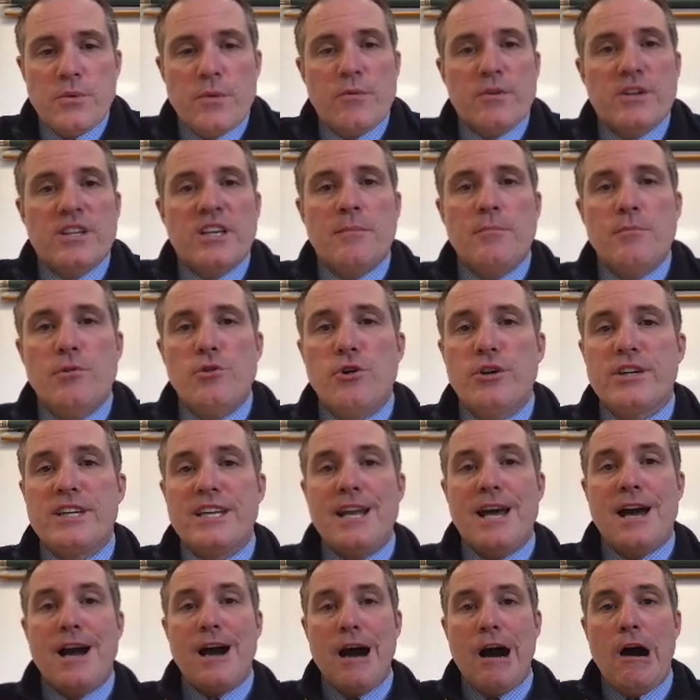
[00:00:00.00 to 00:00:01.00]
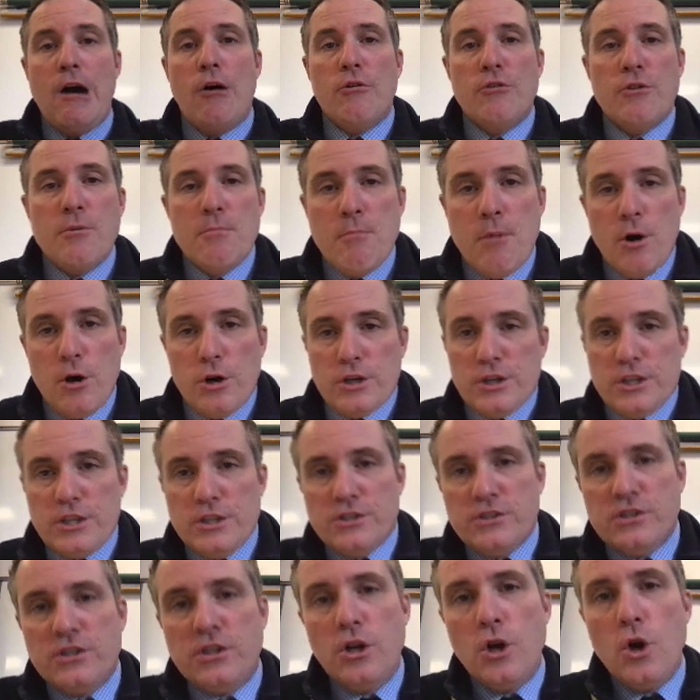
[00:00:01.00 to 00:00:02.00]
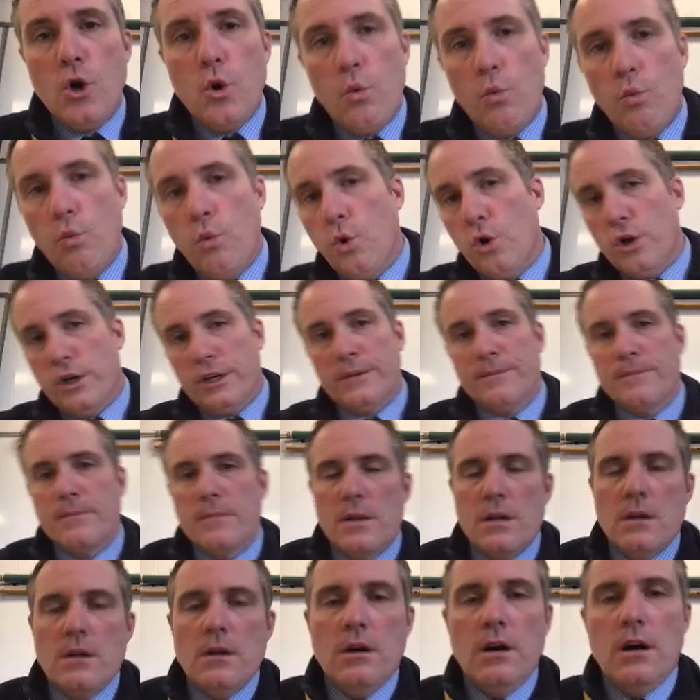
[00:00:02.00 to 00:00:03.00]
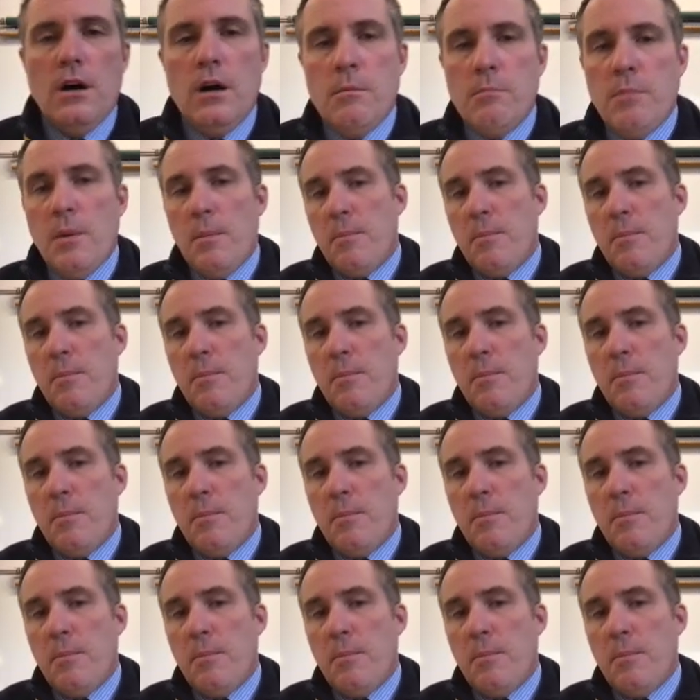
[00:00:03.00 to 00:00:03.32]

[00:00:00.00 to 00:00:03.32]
We're going to be looking at how the markets work. But